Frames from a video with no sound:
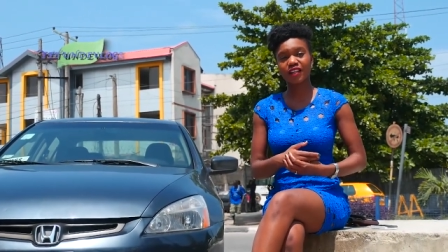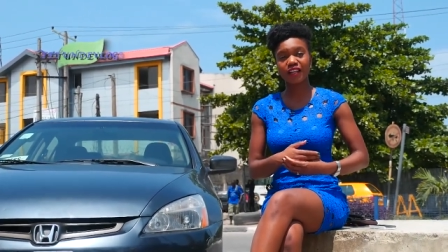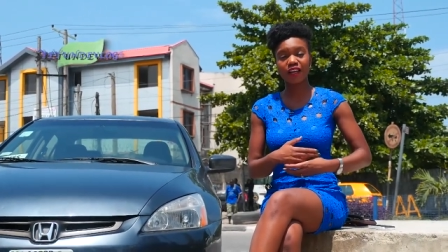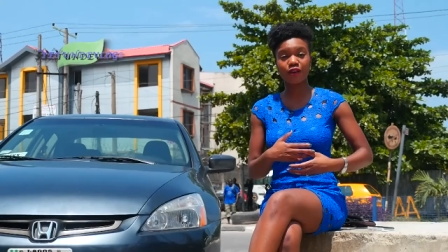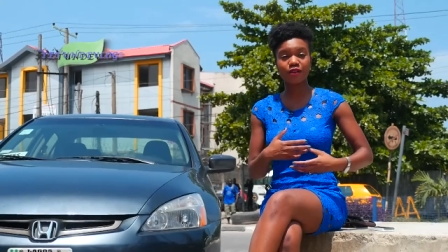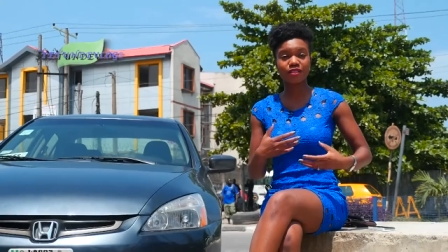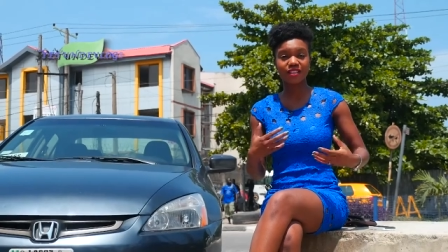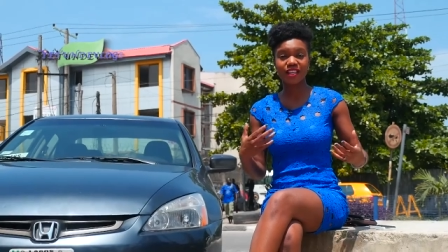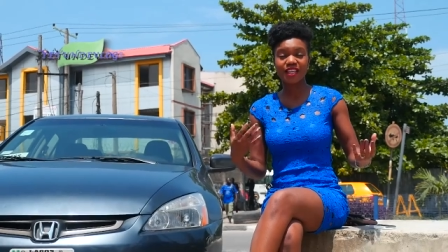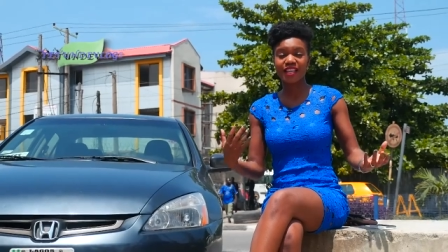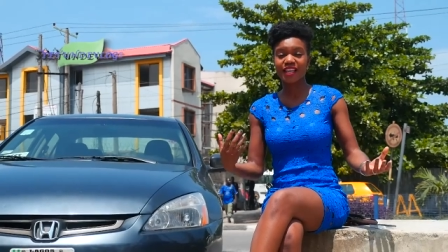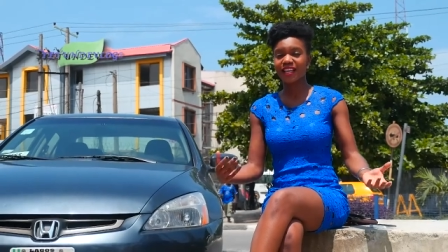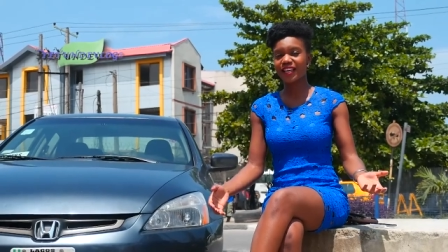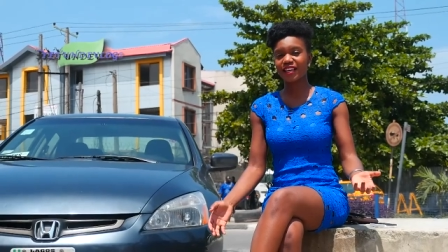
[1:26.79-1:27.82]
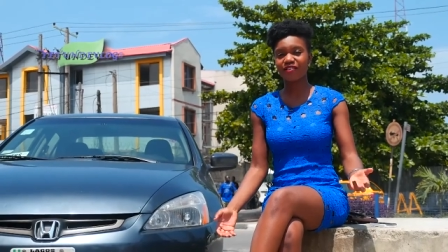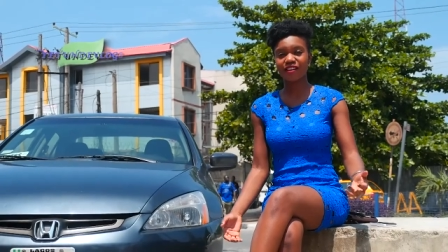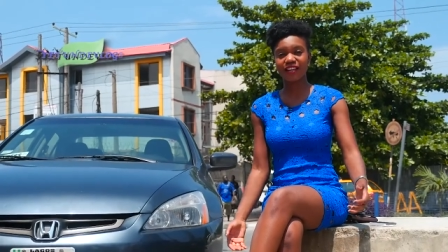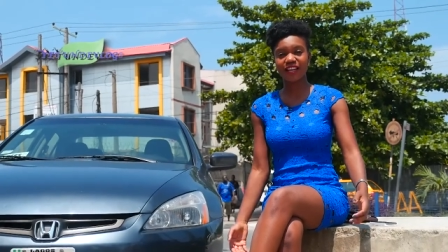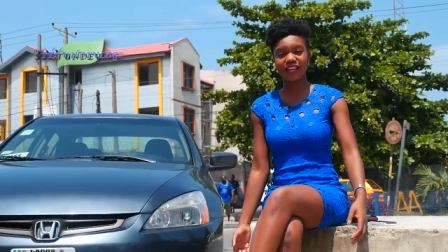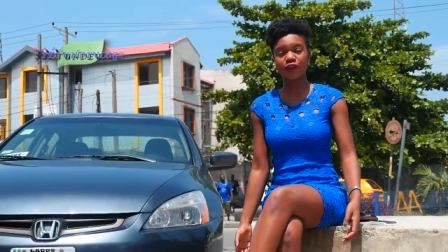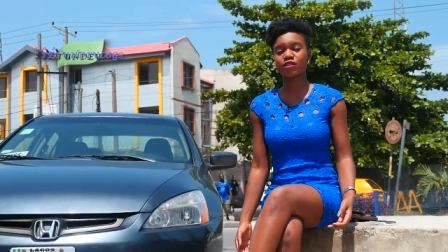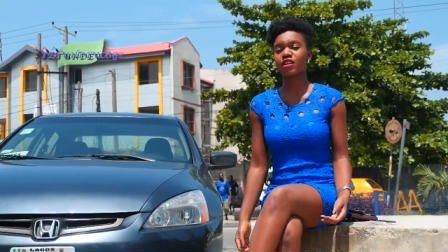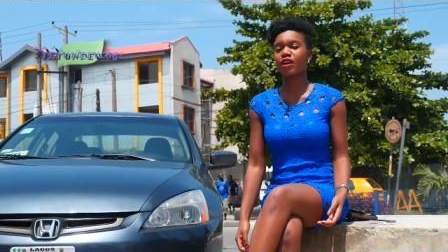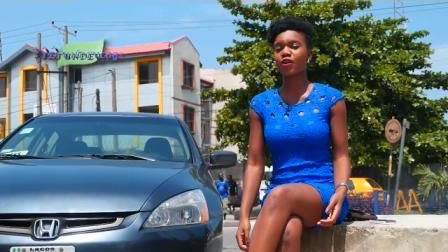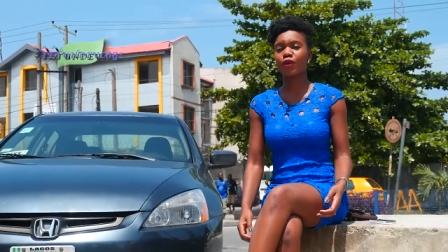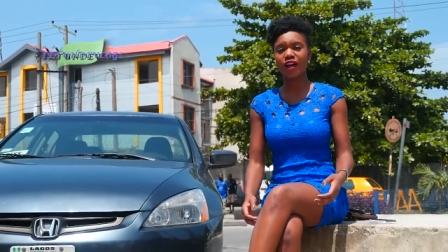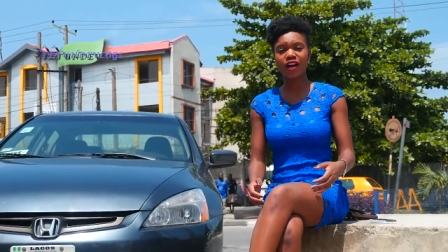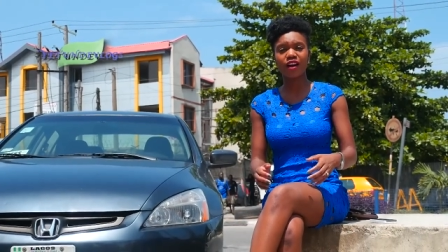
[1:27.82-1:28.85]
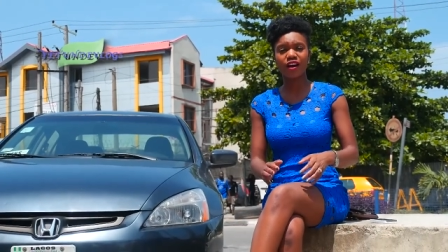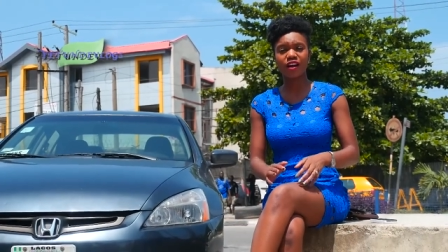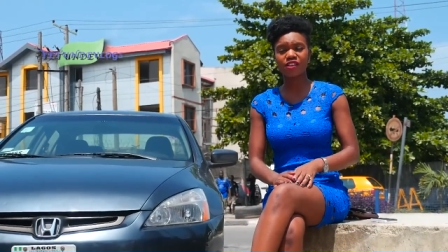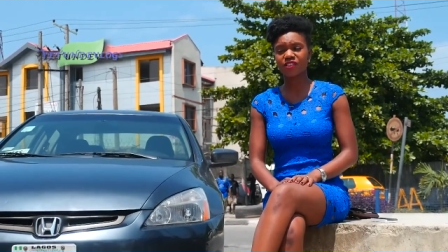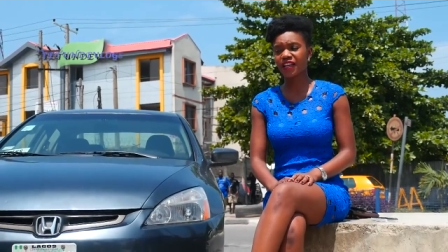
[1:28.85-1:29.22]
girls here in Lagos are quite harsh